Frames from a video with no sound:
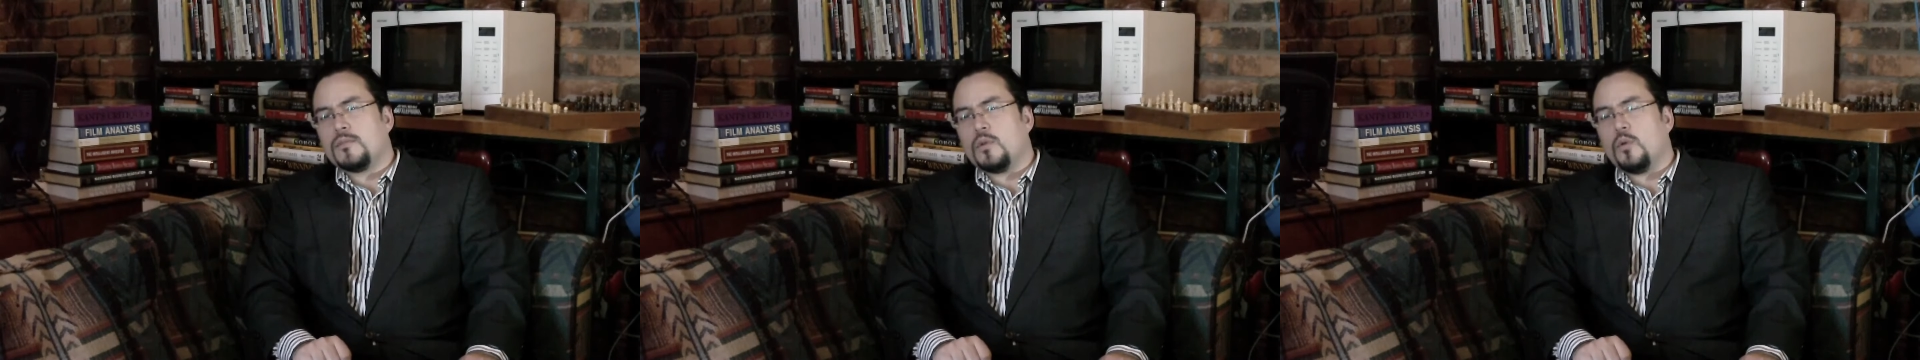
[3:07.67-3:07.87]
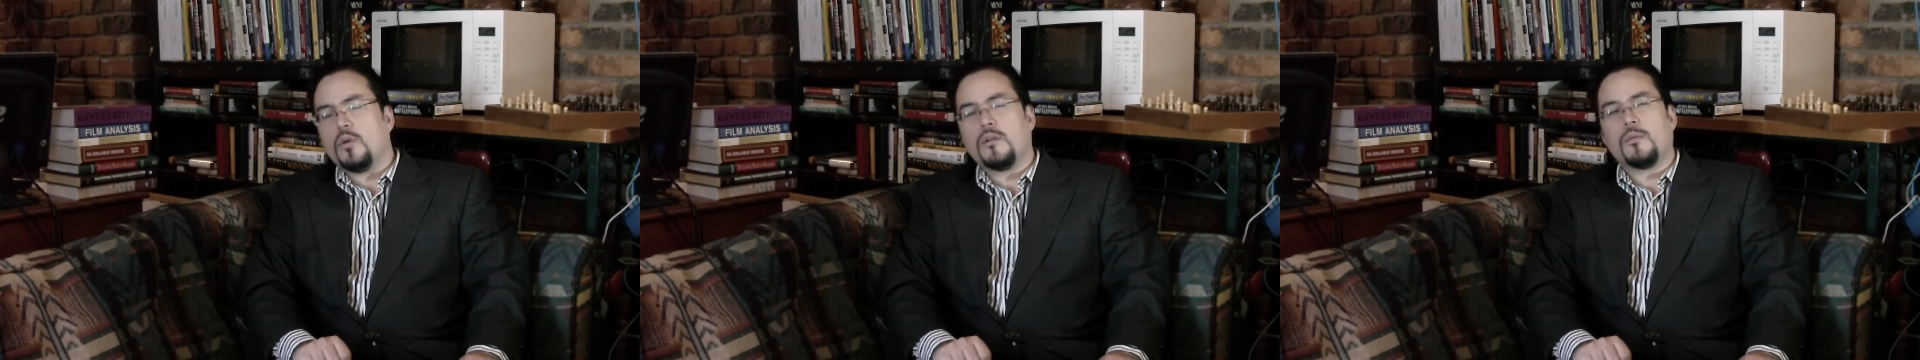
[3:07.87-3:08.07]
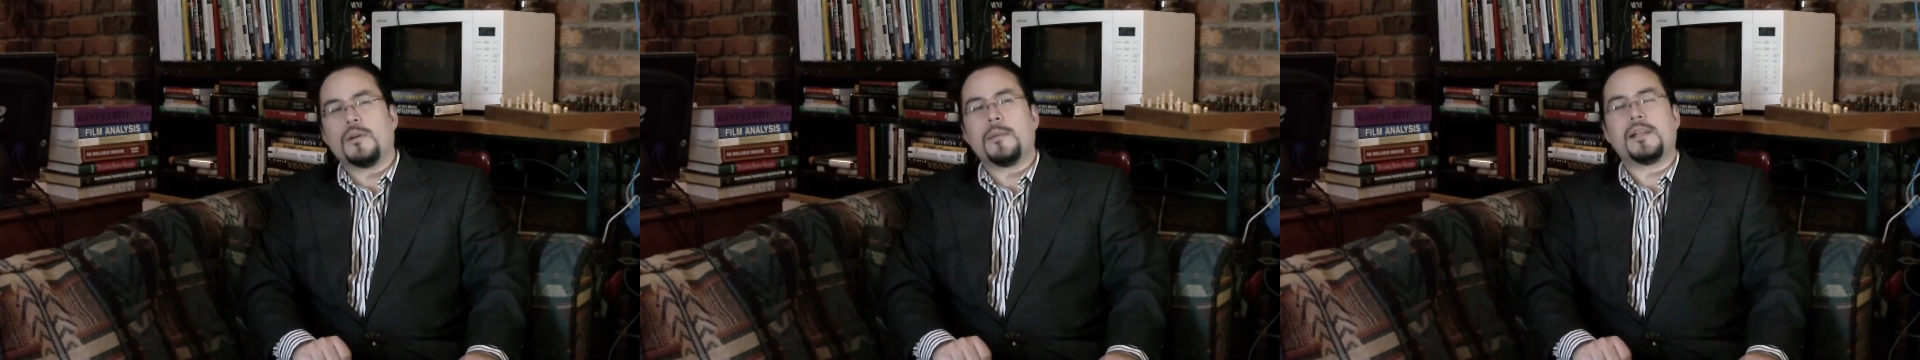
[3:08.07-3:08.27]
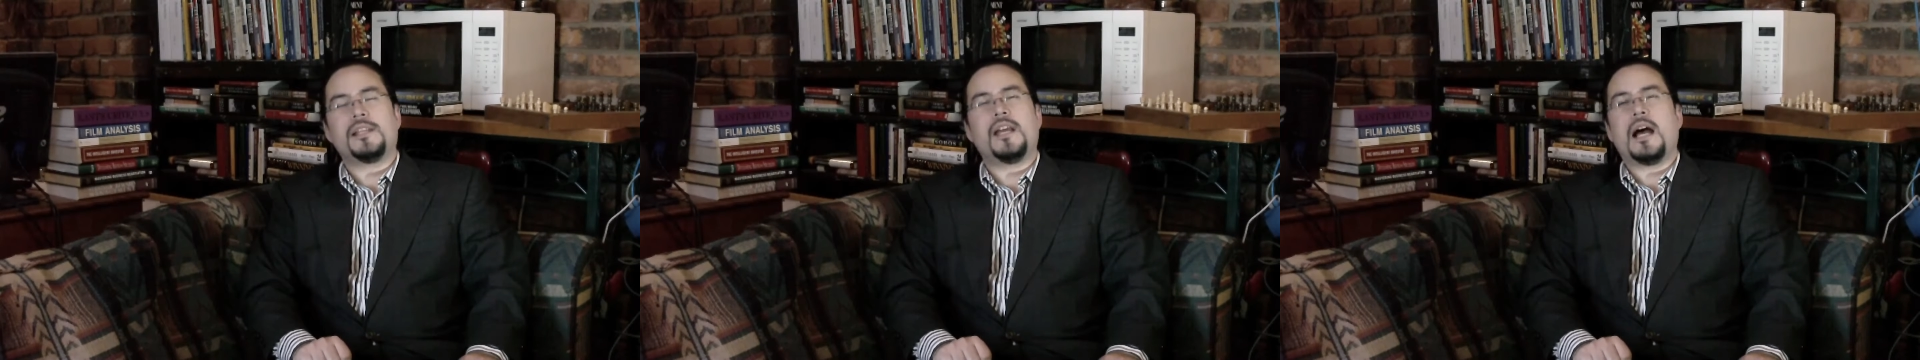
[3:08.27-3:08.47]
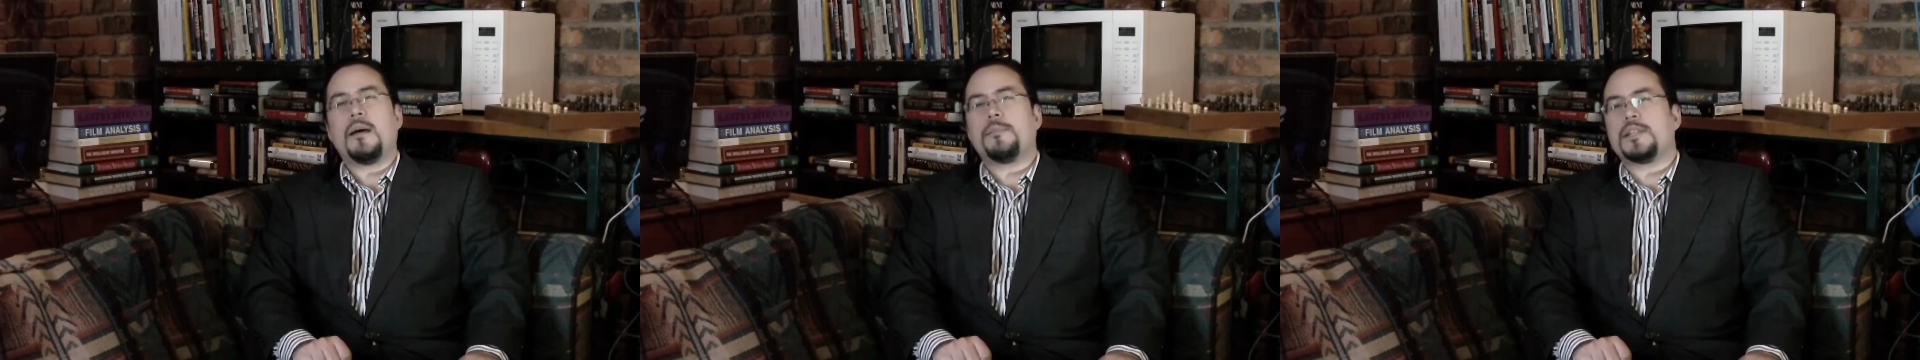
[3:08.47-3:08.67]
Or what about
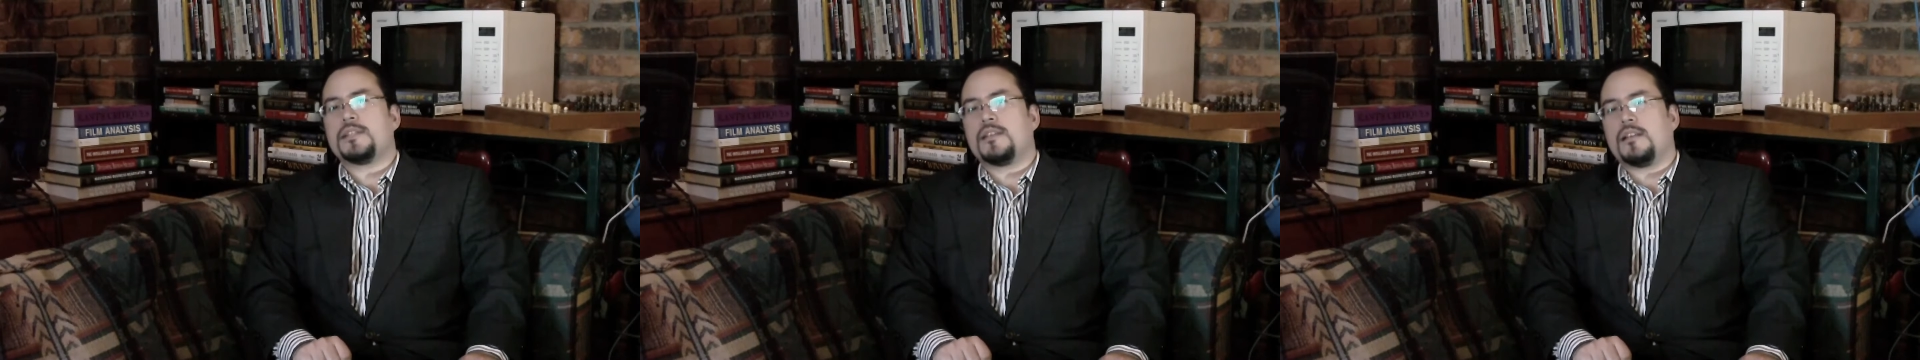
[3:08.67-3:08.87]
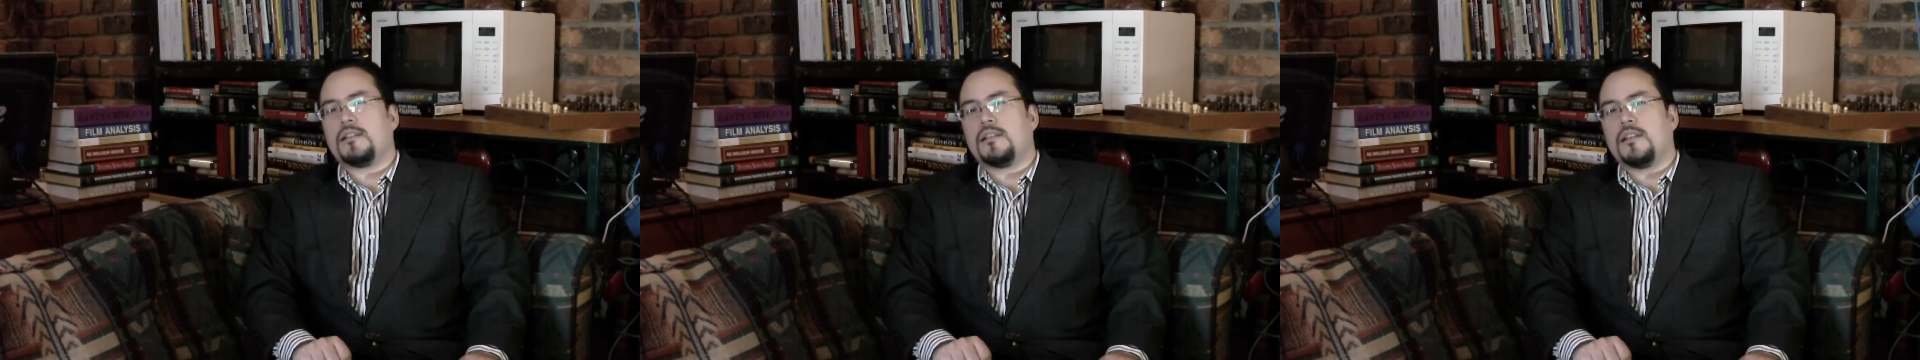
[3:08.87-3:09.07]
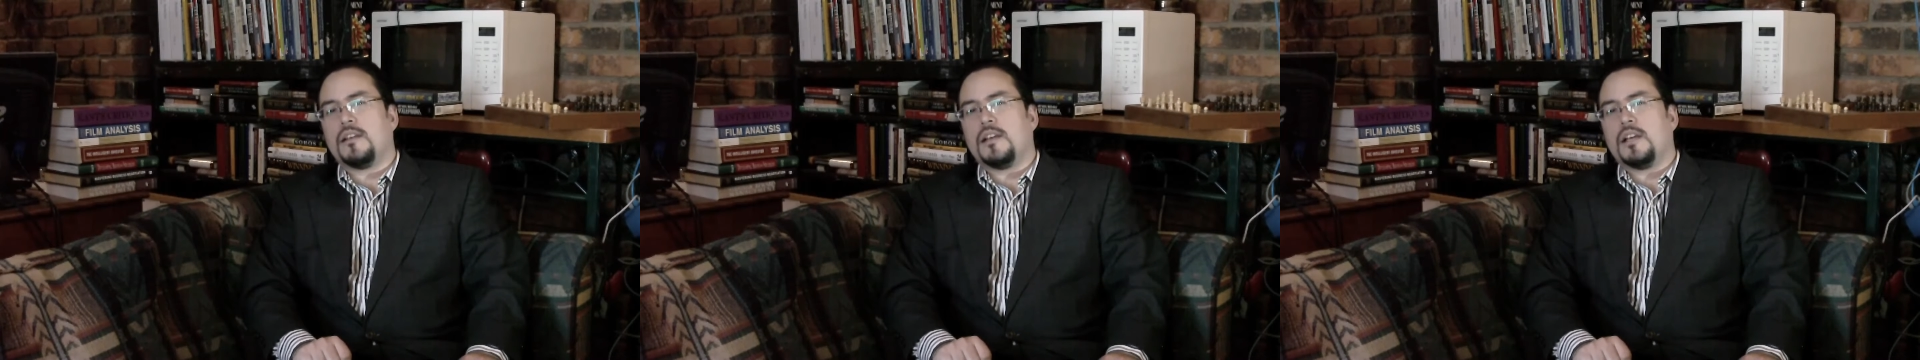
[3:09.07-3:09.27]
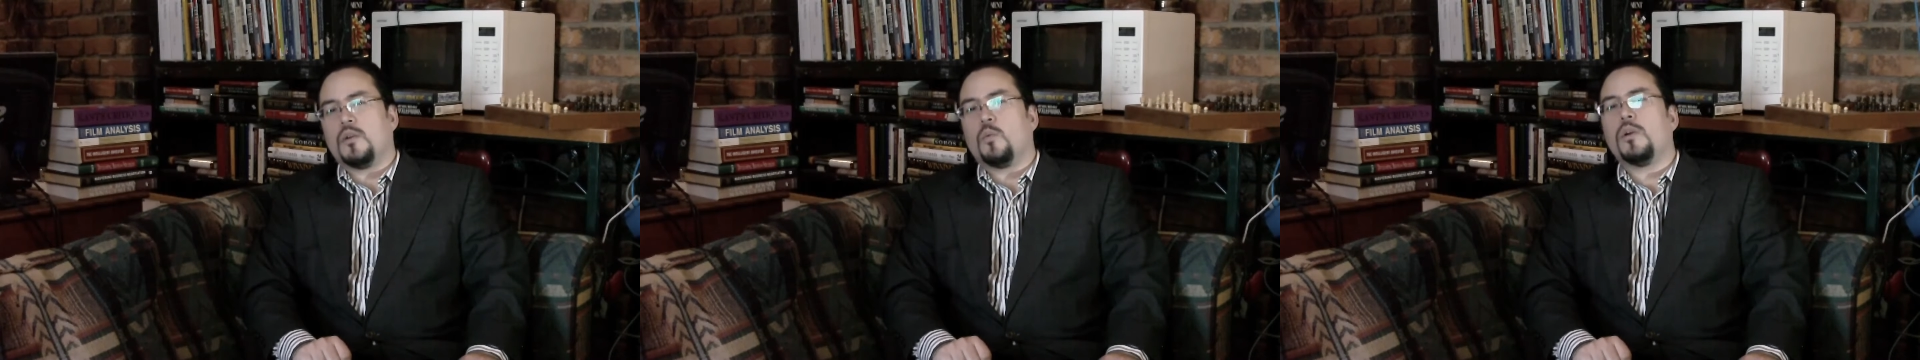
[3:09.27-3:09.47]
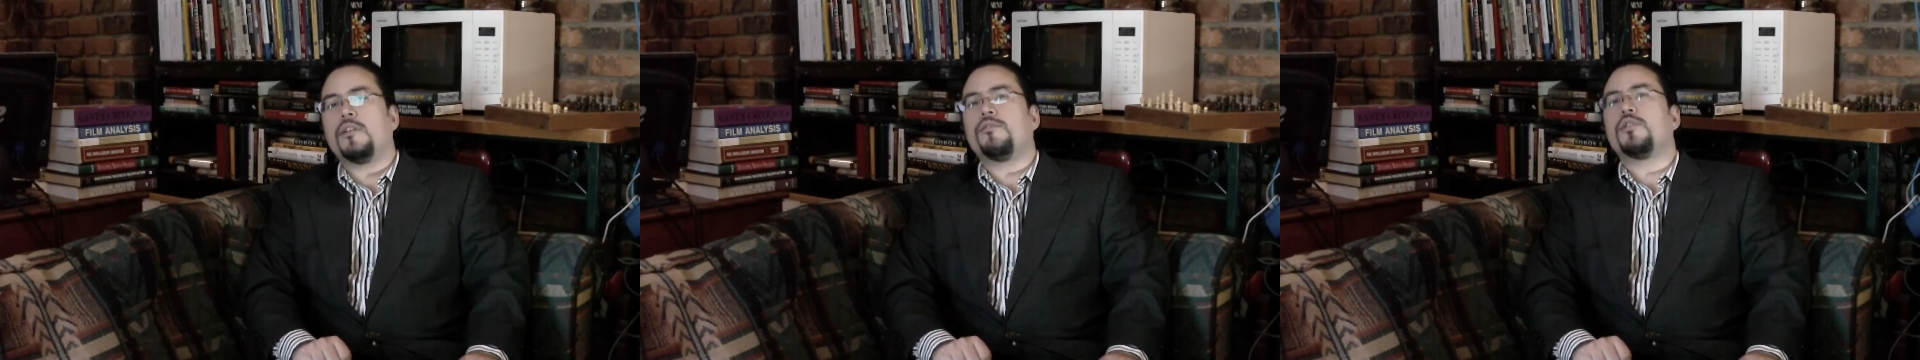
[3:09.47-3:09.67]
the opposite?
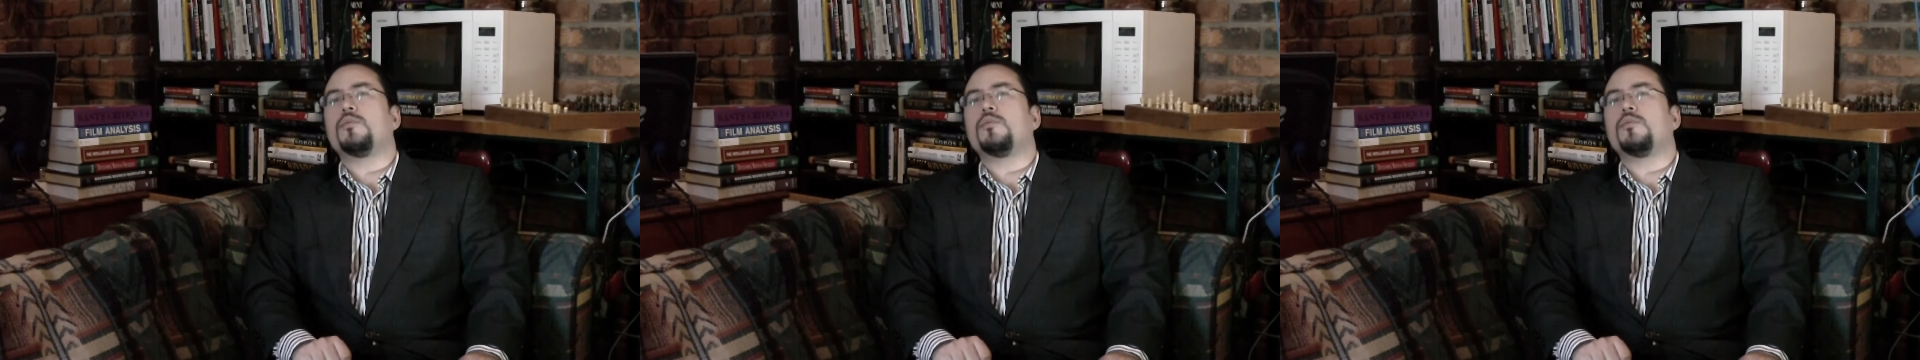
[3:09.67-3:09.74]
What if